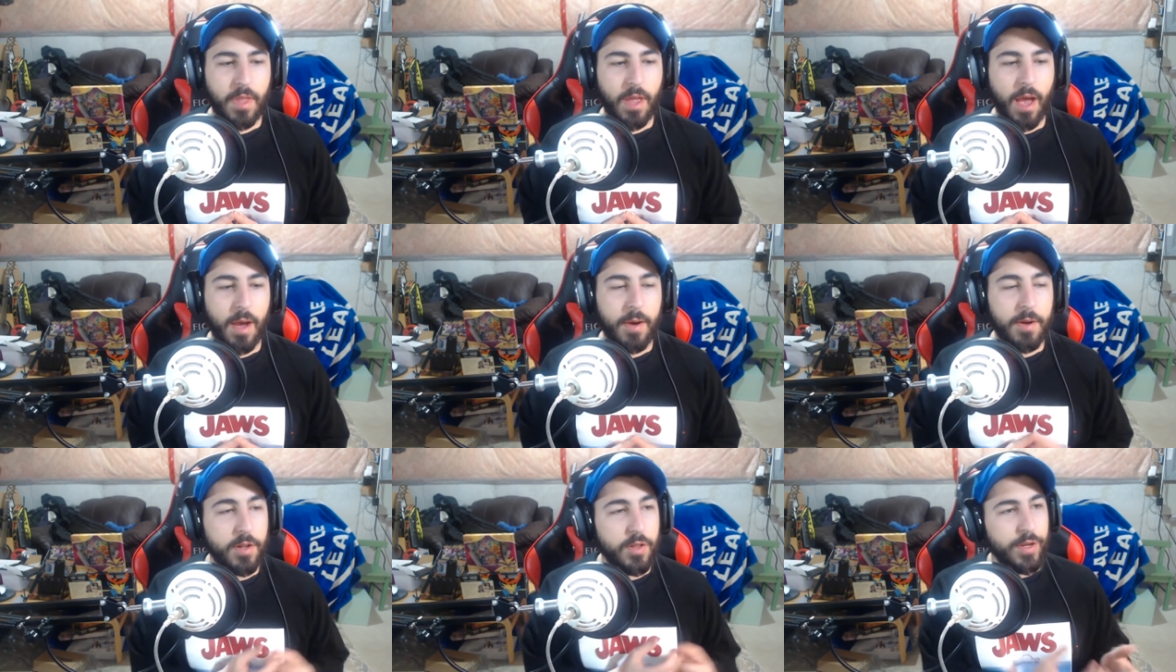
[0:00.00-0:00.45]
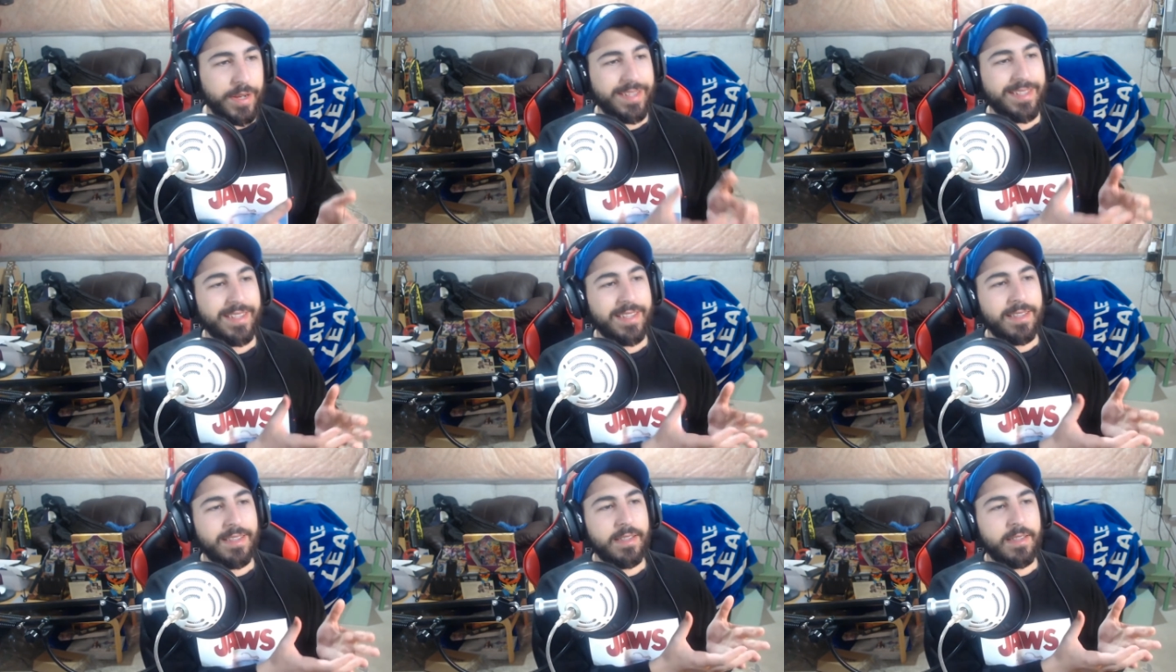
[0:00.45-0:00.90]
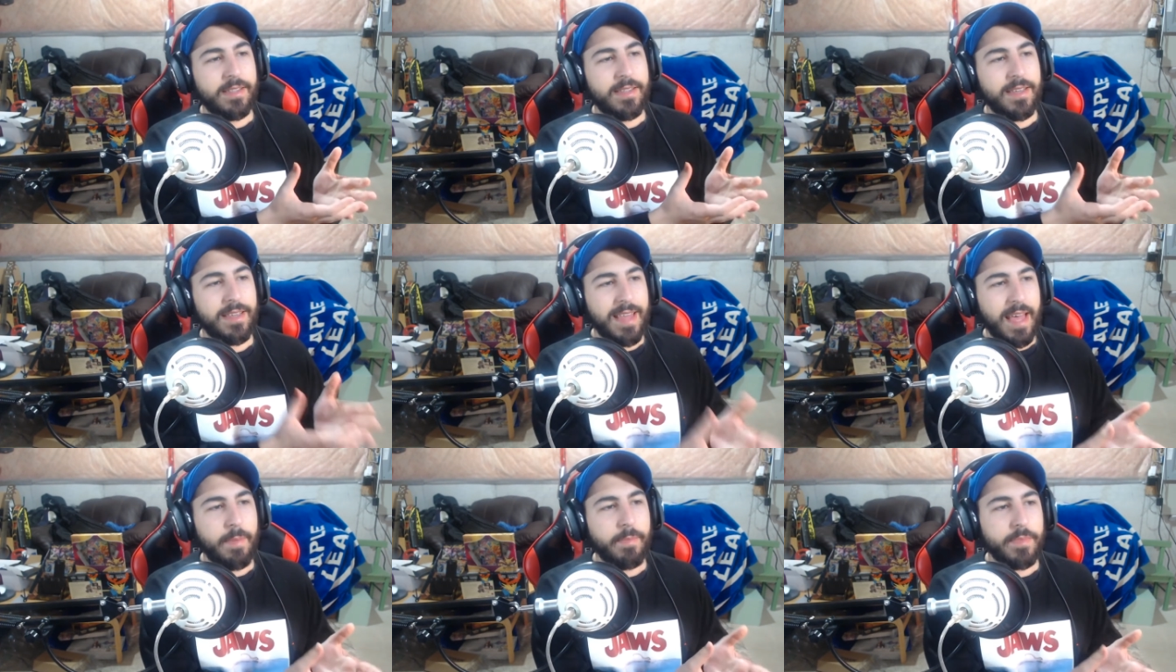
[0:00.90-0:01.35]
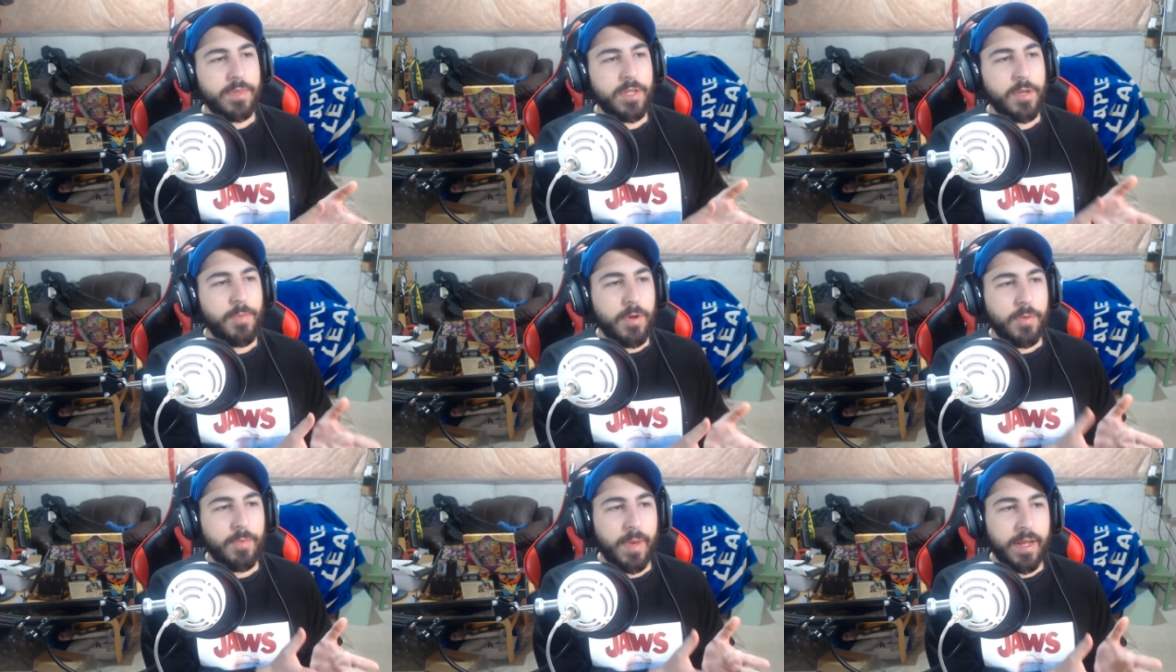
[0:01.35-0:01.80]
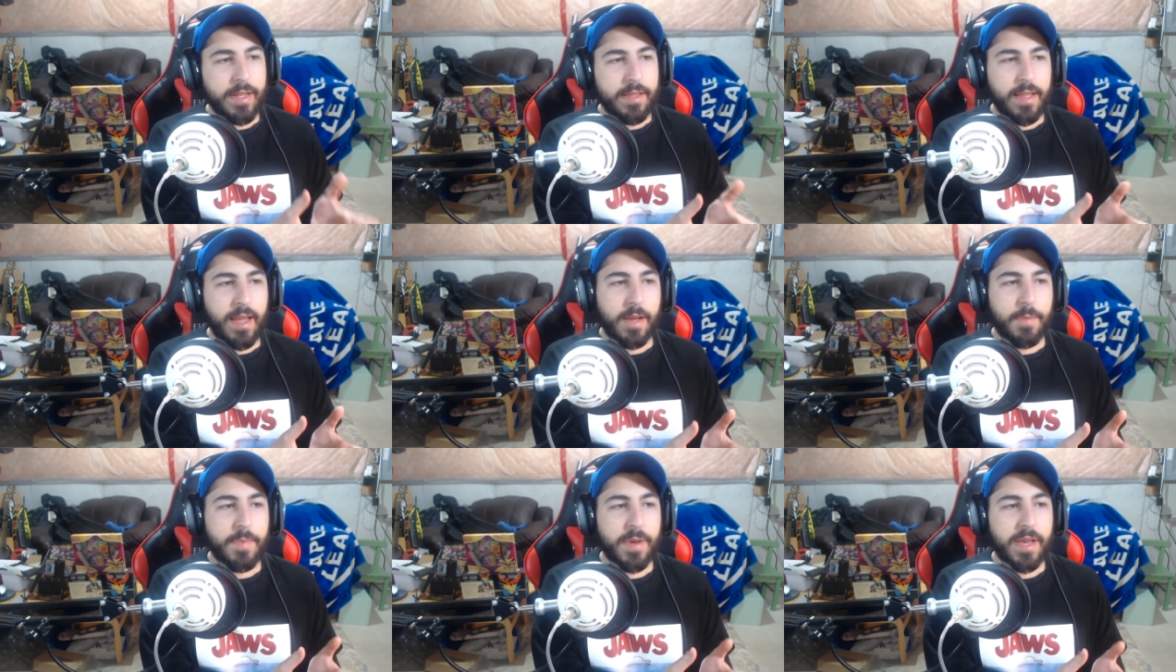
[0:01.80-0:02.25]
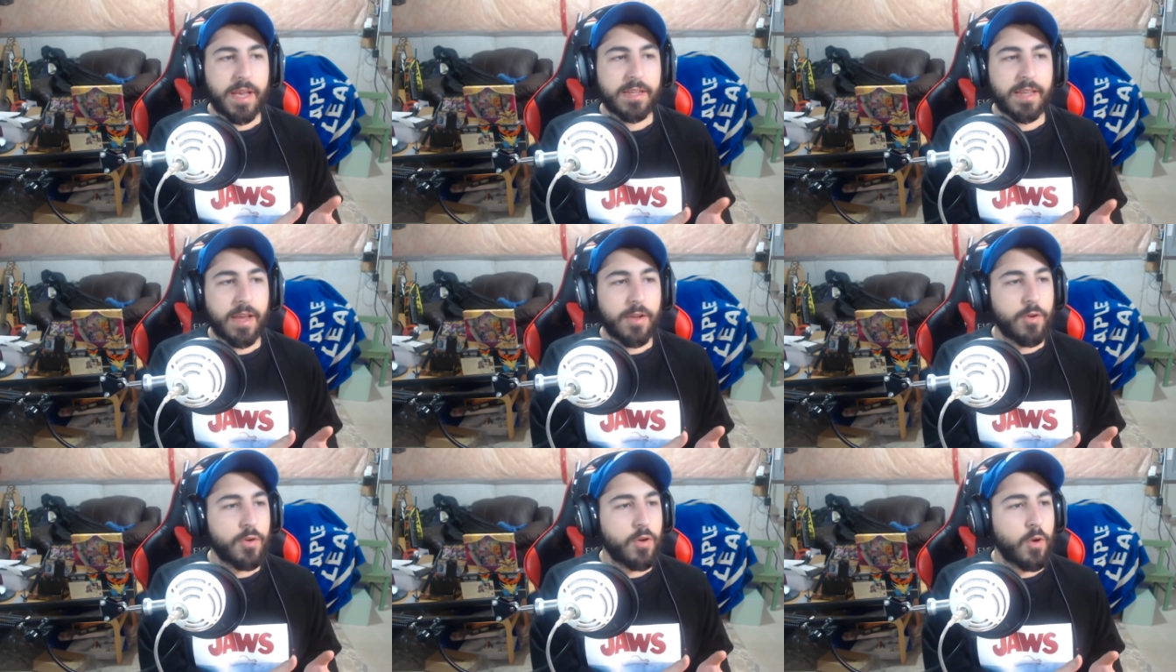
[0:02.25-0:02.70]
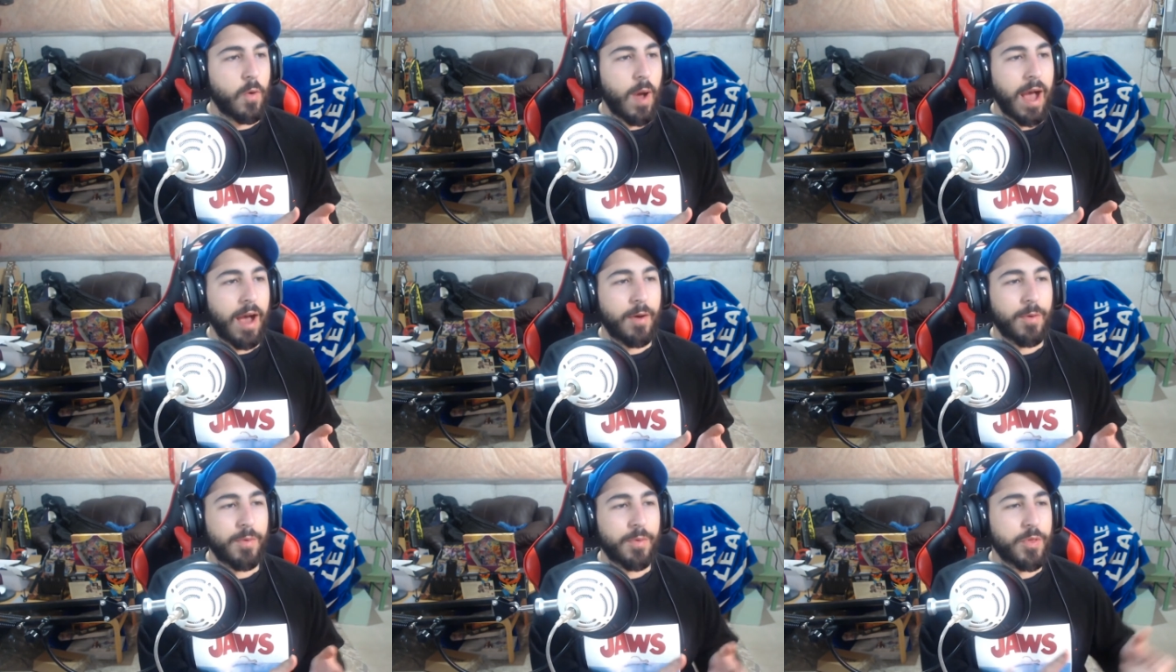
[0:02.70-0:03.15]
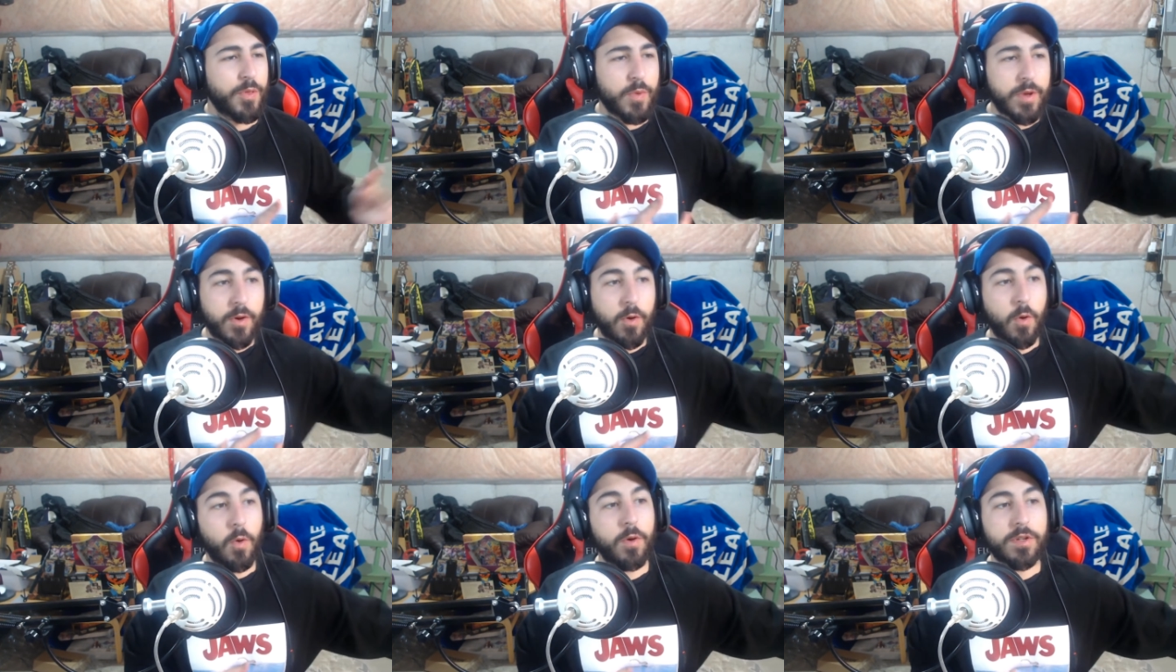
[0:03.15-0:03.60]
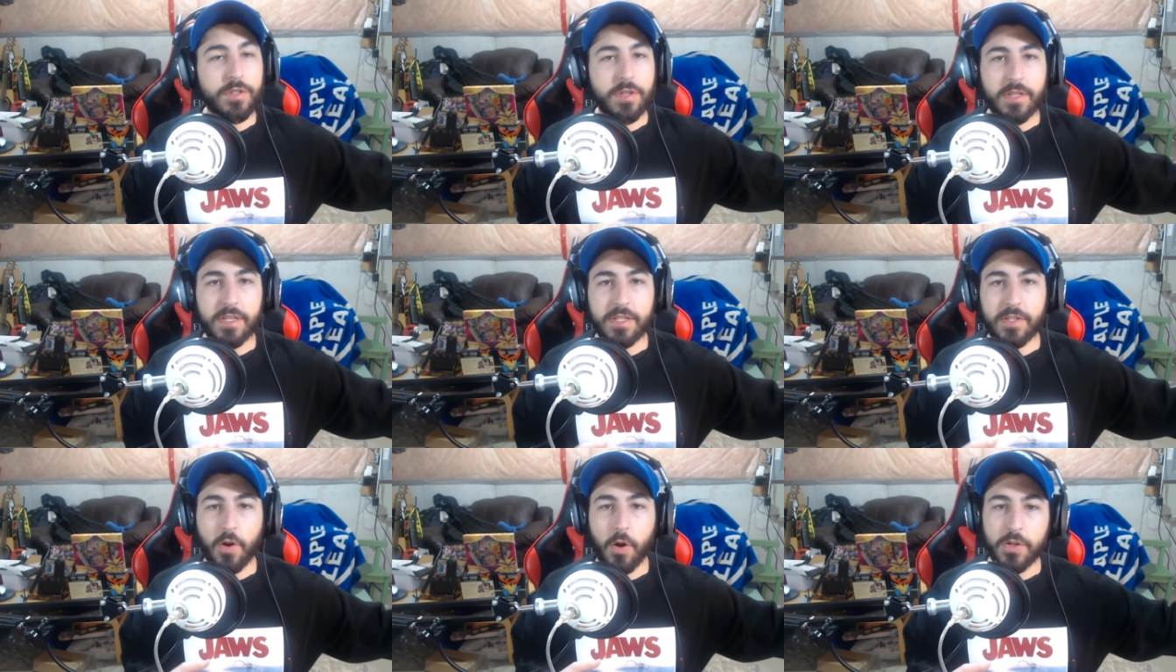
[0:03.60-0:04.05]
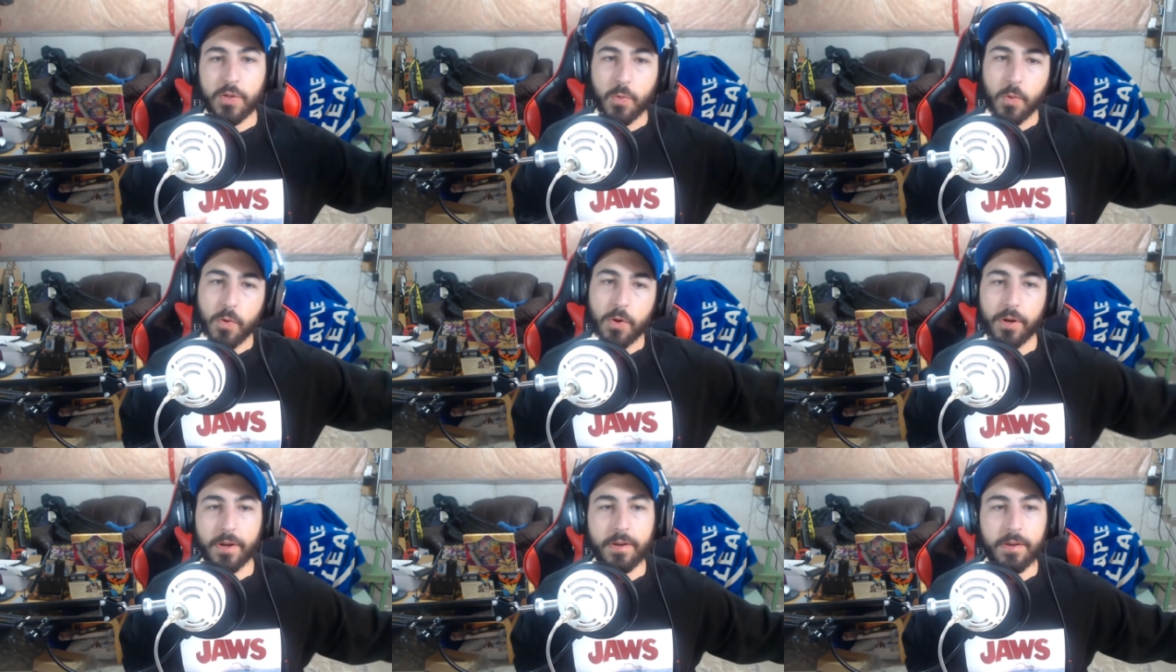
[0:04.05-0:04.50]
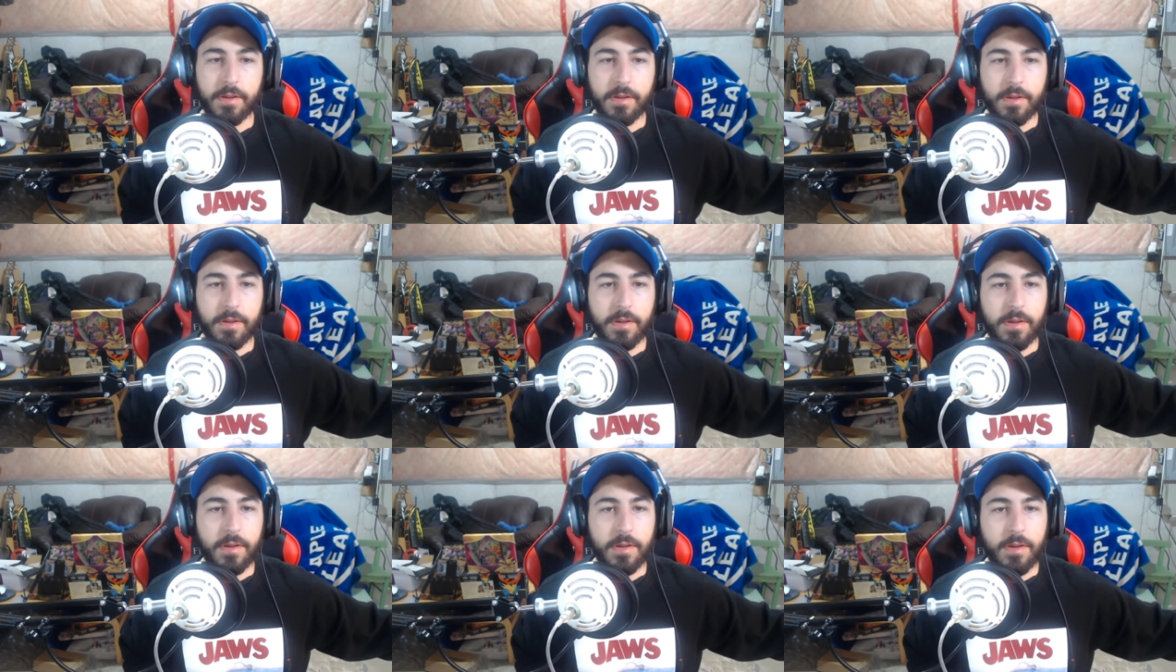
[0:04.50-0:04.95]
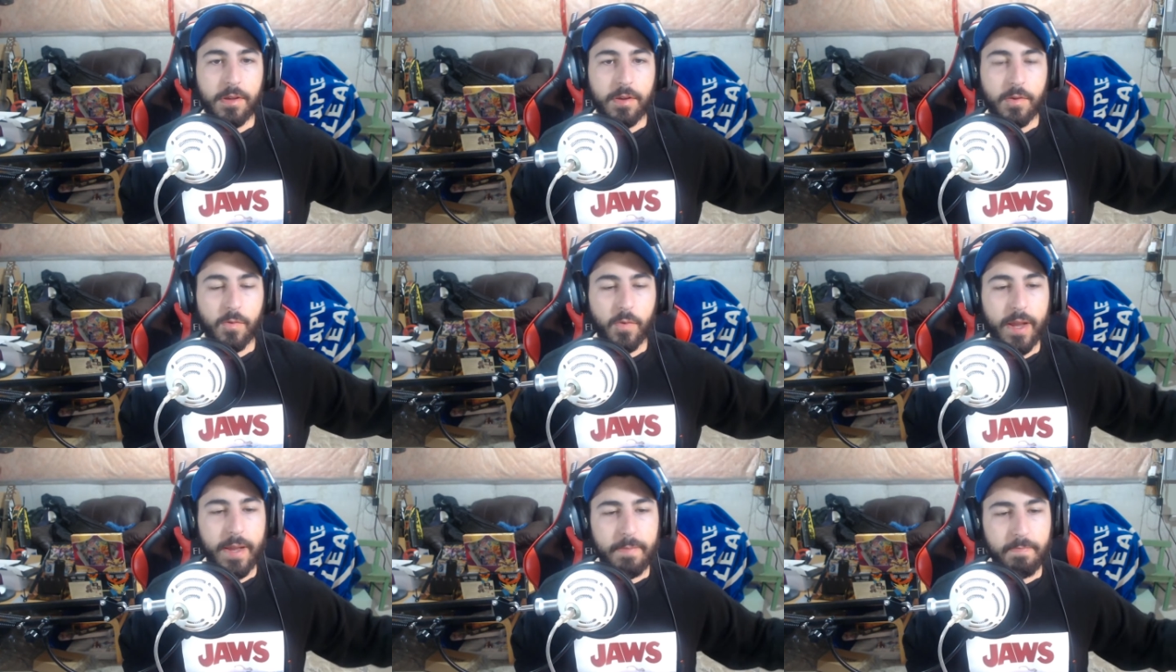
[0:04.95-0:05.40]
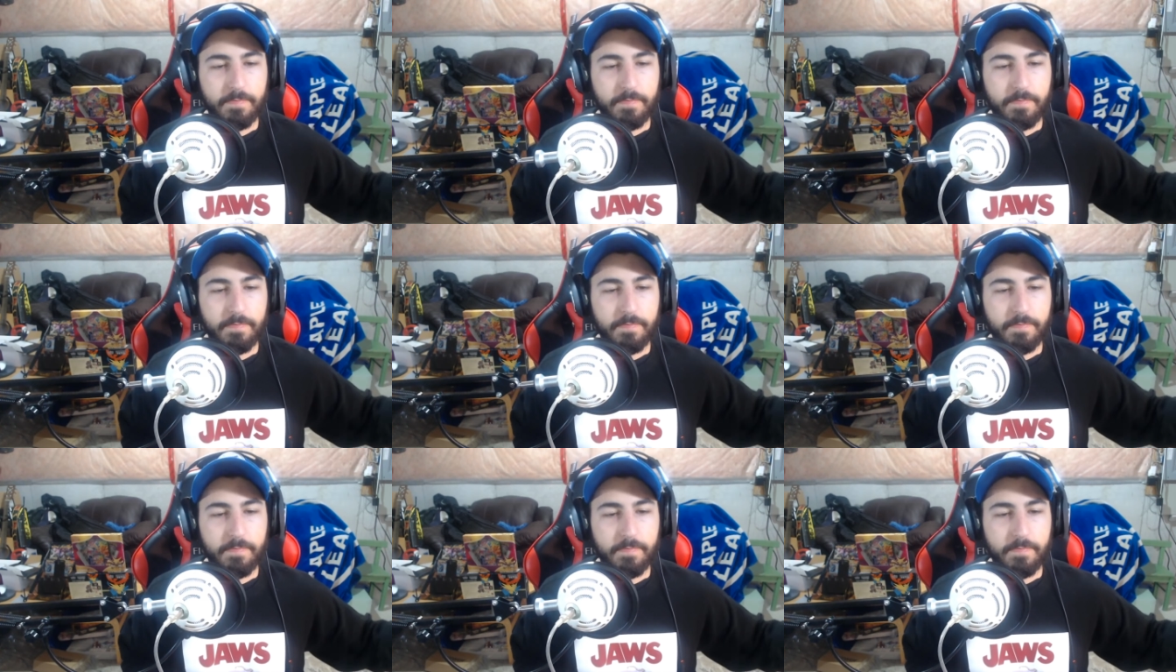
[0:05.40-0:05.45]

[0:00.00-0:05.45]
I want to look to them to build my deck, because I don't know how 3/4 of these cards work, right?